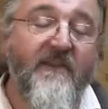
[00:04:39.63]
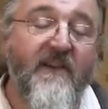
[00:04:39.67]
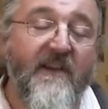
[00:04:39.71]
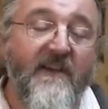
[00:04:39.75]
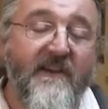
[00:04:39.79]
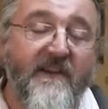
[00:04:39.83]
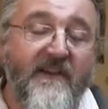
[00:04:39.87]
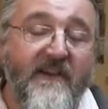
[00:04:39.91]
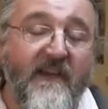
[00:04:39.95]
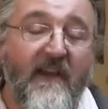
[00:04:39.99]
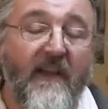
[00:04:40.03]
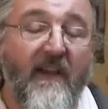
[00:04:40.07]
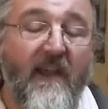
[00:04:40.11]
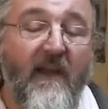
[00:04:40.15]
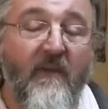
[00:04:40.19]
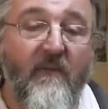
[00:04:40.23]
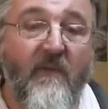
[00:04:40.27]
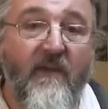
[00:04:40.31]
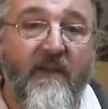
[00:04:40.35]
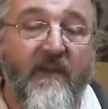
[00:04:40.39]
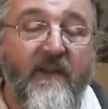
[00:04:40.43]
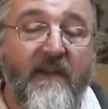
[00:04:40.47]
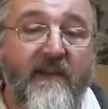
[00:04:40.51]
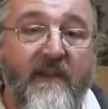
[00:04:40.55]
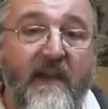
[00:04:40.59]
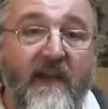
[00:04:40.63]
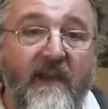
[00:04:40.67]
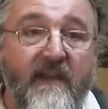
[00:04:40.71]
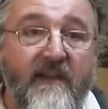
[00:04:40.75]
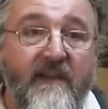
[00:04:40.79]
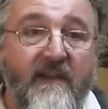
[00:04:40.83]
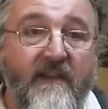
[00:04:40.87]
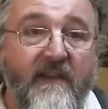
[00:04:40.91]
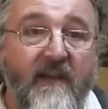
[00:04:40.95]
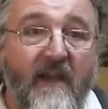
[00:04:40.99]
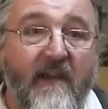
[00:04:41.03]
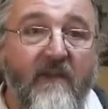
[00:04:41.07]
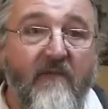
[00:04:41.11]
just dealing with the
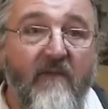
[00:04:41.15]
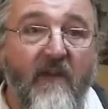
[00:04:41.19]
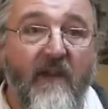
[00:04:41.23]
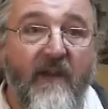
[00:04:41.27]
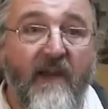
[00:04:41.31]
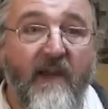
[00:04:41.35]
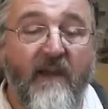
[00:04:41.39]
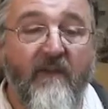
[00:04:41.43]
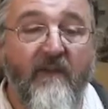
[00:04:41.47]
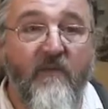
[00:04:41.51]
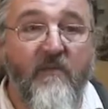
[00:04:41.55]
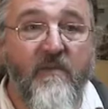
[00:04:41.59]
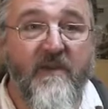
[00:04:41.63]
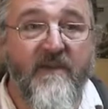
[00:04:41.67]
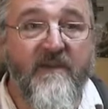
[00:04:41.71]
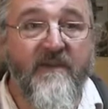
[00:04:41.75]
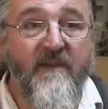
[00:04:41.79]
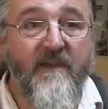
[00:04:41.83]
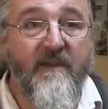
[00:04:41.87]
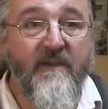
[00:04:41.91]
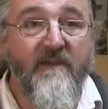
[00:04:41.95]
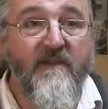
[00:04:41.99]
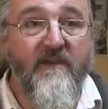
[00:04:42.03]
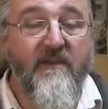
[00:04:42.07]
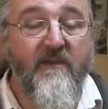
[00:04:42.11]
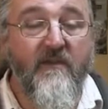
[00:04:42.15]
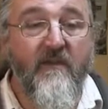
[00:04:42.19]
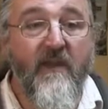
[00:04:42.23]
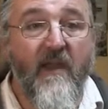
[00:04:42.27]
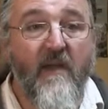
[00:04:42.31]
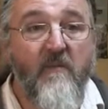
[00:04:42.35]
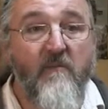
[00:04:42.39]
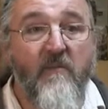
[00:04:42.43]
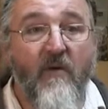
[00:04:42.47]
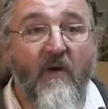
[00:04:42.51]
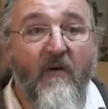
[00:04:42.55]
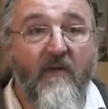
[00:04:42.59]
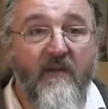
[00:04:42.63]
day-to-day running business, you
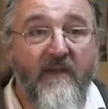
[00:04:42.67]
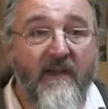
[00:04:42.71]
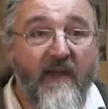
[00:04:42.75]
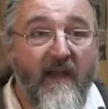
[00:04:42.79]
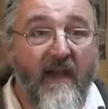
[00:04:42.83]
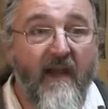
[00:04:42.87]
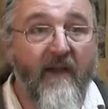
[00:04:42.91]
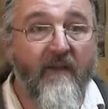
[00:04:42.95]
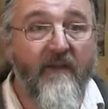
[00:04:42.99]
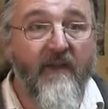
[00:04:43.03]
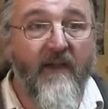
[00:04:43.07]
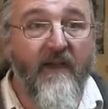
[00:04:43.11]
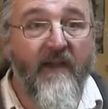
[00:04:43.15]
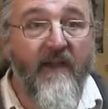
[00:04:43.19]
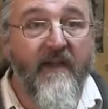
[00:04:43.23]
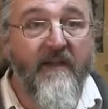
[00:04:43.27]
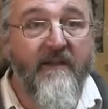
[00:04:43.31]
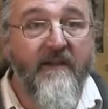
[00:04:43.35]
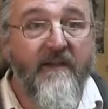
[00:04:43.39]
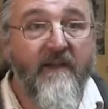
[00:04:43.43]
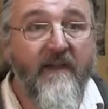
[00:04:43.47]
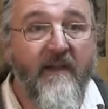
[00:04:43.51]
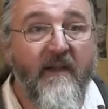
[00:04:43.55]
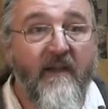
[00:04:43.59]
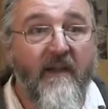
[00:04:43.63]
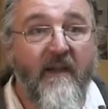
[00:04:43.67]
get bogged down in it